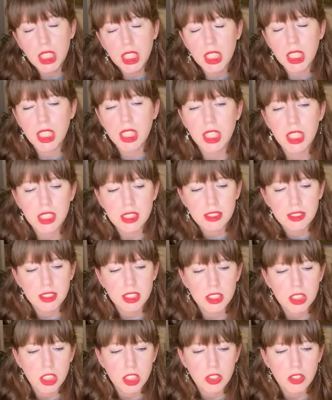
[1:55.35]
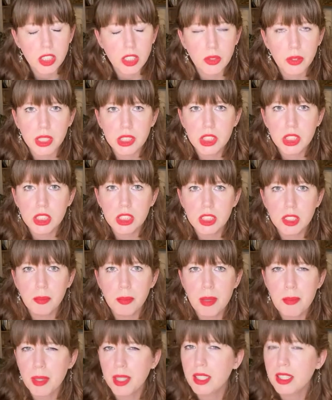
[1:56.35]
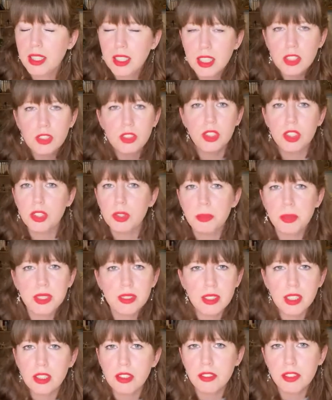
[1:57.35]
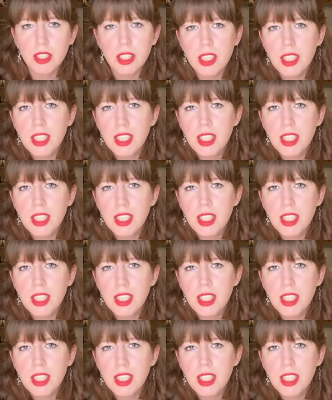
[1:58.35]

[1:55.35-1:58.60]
And I think this is actually a great question that maybe I can introduce myself